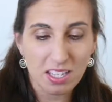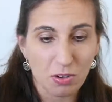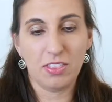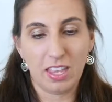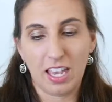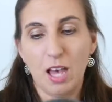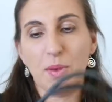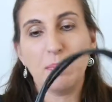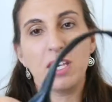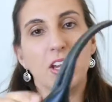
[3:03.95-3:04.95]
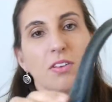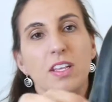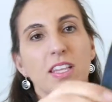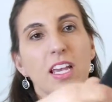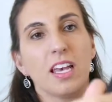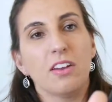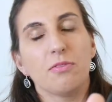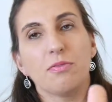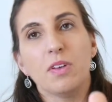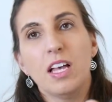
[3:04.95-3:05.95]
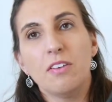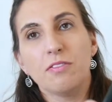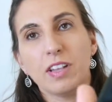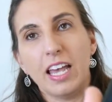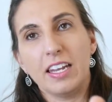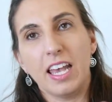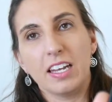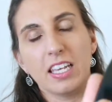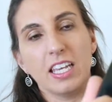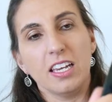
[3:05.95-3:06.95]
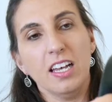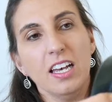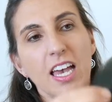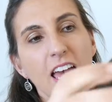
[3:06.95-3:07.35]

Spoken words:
they come up here and then they kind of flatten out here.